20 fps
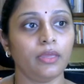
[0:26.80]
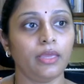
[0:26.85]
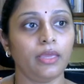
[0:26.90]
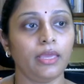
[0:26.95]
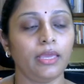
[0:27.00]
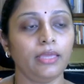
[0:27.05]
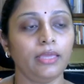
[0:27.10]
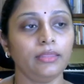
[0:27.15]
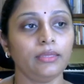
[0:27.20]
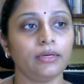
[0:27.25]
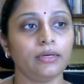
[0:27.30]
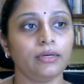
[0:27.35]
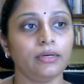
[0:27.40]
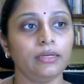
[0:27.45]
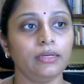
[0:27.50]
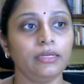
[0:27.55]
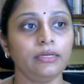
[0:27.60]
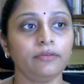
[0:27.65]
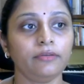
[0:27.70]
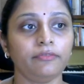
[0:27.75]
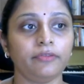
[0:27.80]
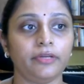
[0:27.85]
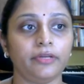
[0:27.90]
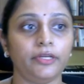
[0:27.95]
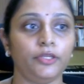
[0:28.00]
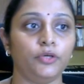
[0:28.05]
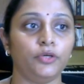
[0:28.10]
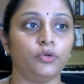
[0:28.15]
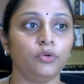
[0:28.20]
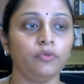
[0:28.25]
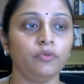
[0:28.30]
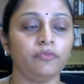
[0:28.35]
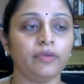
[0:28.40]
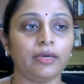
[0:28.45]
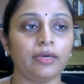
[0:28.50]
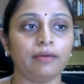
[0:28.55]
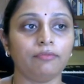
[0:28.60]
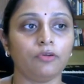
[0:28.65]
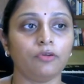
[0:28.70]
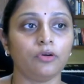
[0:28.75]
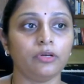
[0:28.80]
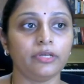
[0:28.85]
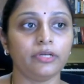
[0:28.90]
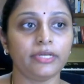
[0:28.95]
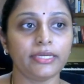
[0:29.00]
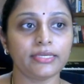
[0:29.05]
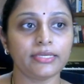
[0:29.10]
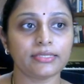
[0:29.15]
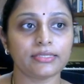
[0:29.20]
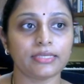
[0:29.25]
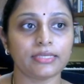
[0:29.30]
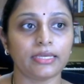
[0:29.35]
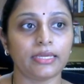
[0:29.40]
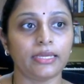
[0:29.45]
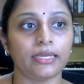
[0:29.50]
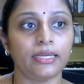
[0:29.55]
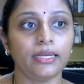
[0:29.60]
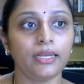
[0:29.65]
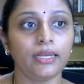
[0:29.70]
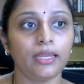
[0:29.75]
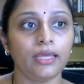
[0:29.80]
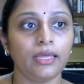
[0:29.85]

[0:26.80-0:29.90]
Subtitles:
In the earlier video we have already seen